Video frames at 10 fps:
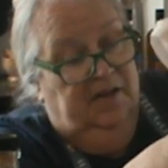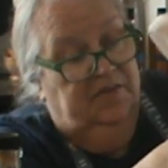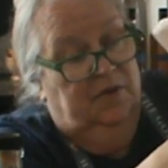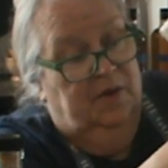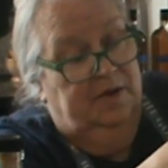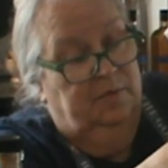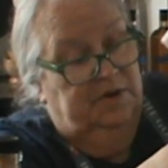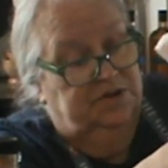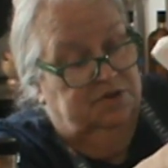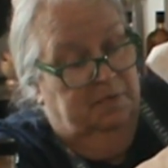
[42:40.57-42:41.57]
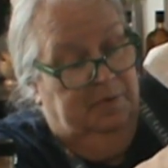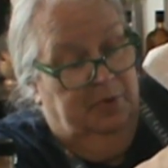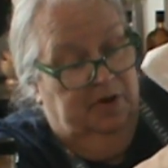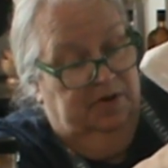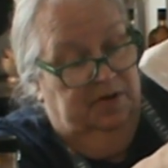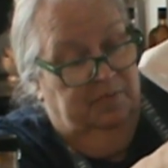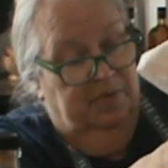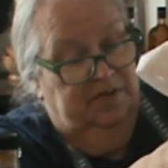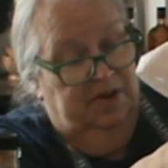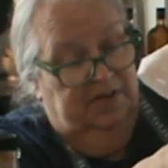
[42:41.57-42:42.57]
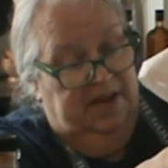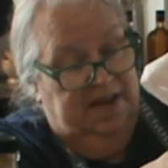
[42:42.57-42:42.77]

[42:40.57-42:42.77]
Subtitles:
So I want to do my part as much as I